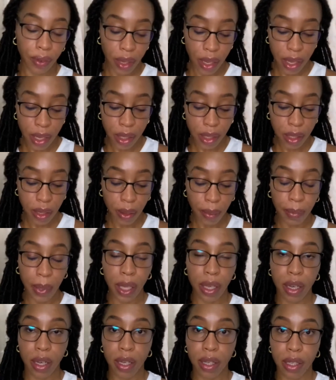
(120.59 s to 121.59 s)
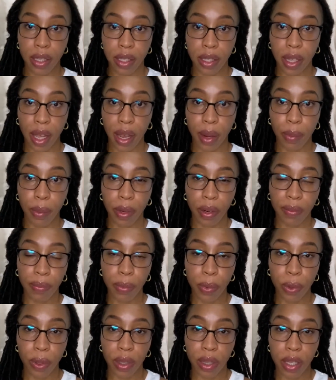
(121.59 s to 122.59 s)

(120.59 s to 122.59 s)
it because I would have bought